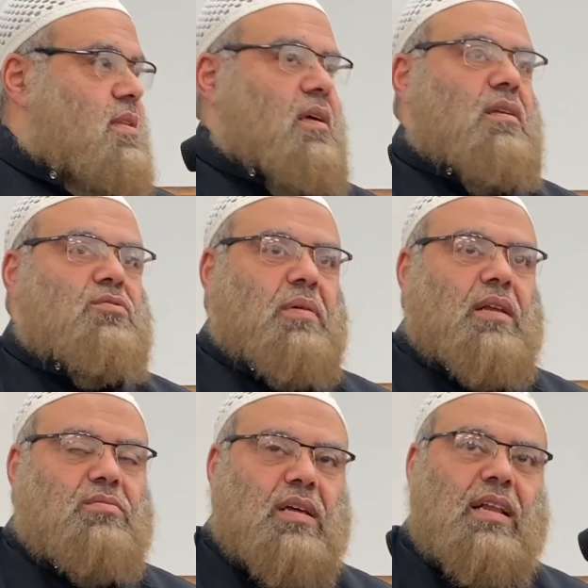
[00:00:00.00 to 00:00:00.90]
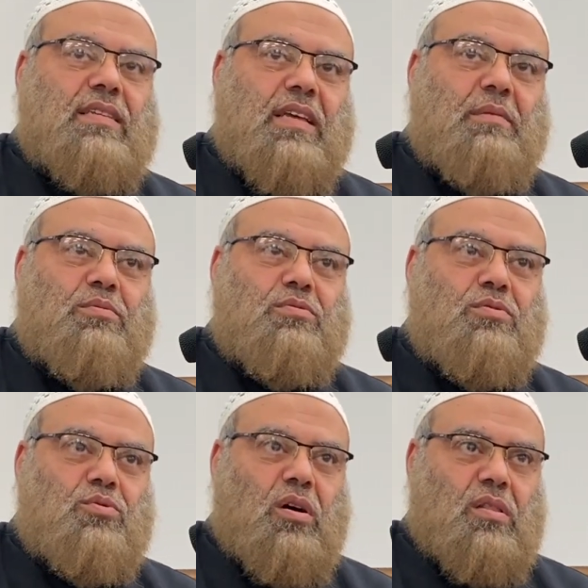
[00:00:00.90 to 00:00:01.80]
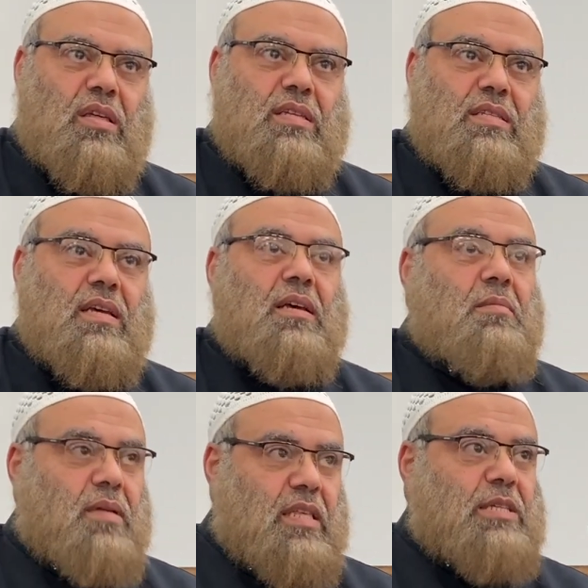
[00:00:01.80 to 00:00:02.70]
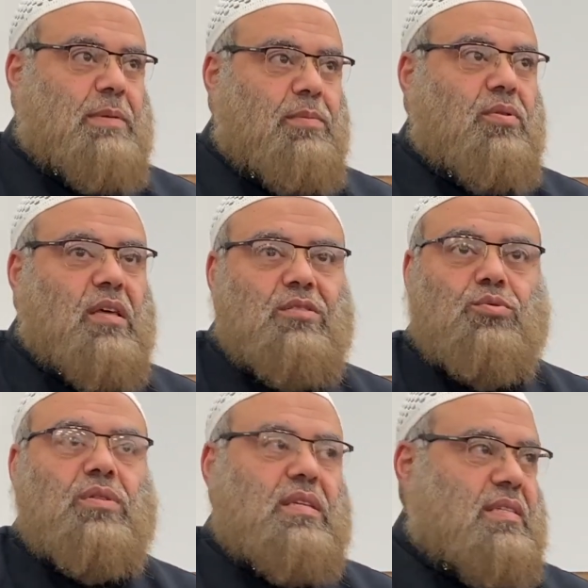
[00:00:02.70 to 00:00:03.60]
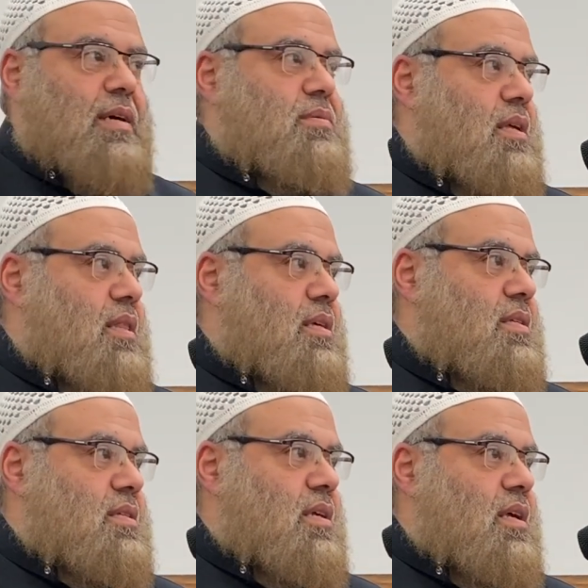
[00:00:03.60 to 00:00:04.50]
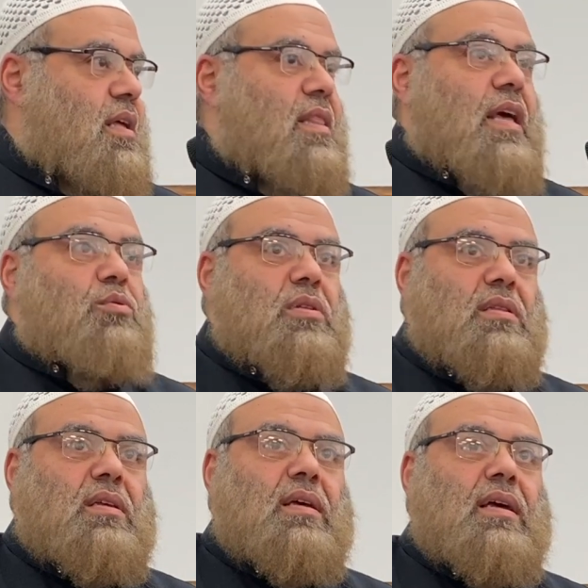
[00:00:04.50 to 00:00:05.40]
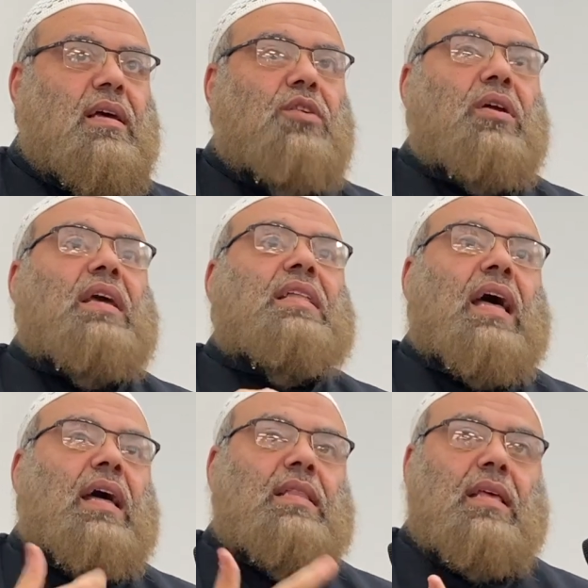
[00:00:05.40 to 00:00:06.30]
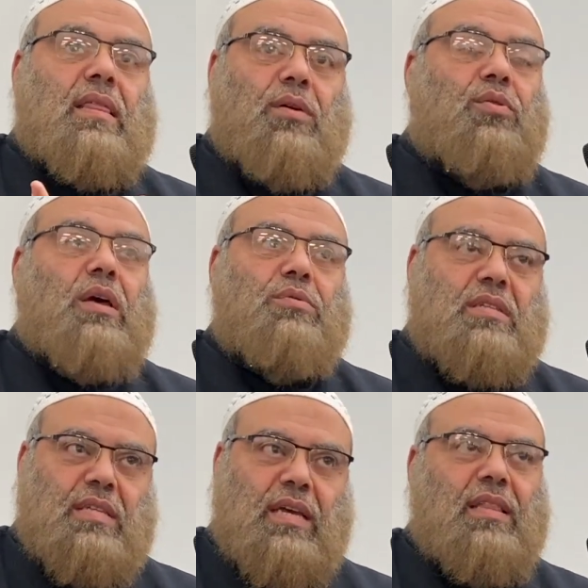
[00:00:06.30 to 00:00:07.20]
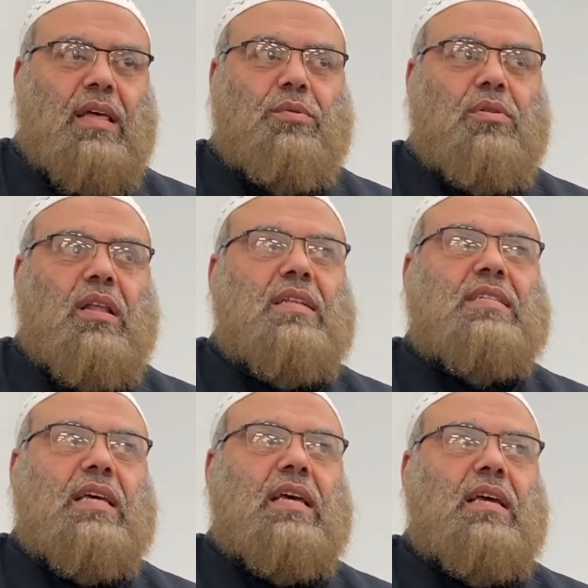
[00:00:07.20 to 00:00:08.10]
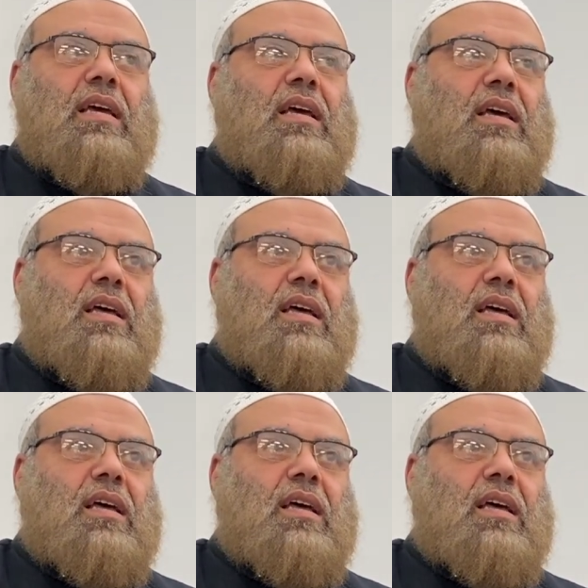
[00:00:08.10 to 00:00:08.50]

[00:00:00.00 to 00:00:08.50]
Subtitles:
Allah subhanahu wa ta'ala is able to do all things. But these people, they do these types of things. They would grade a hadith, or they would say, they would not say